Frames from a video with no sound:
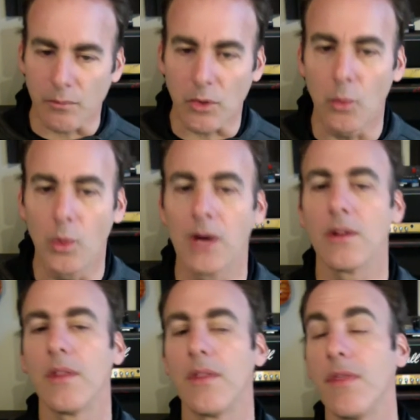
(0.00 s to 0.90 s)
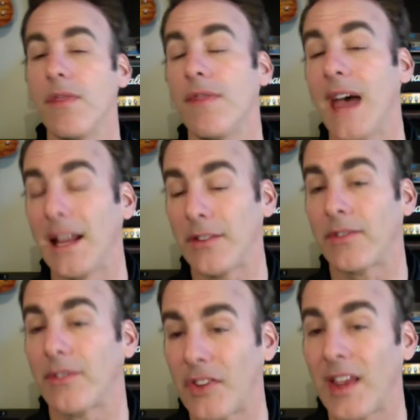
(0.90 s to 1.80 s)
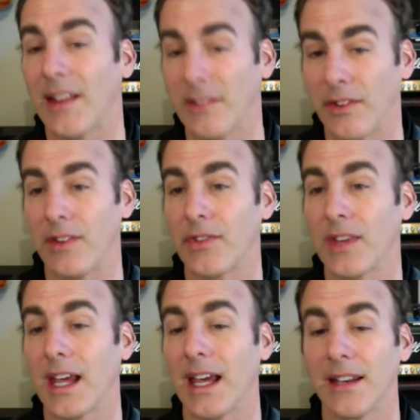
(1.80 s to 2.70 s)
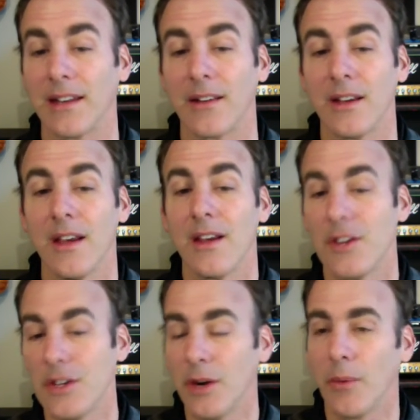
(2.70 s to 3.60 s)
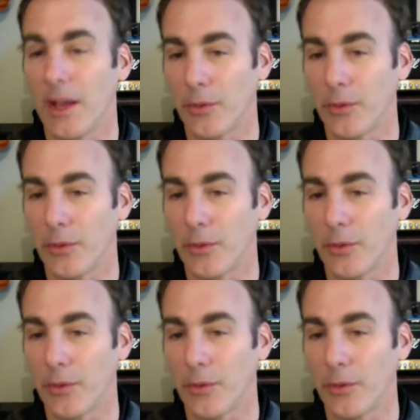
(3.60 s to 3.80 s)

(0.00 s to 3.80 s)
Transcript: Well, that's sentences. And as